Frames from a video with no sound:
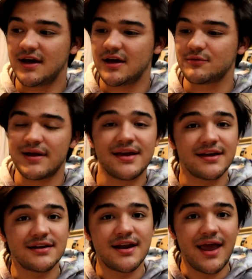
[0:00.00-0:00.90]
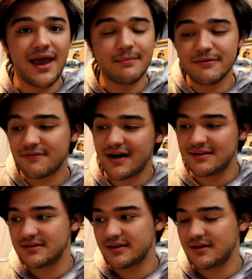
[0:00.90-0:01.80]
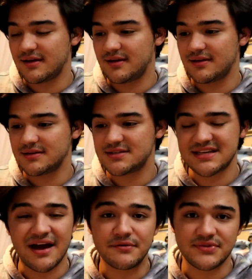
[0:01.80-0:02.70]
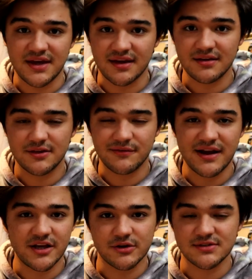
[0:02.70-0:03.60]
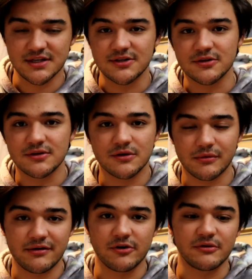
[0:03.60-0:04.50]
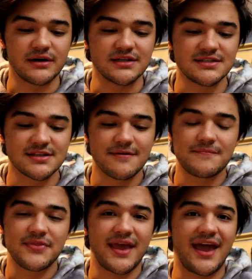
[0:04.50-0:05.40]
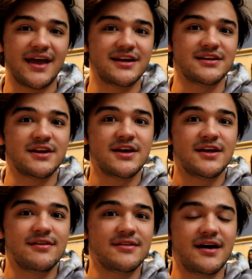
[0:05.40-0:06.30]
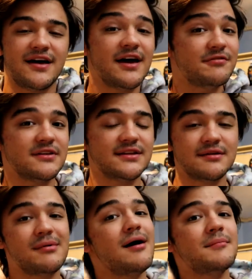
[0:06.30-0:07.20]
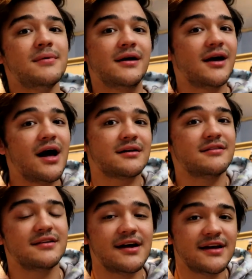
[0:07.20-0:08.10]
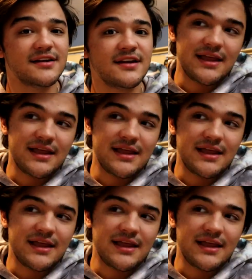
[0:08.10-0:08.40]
Reagan amplified the sound thing, the radio signal, or whatever it was, and Evelyn, the mom, cocked the gun.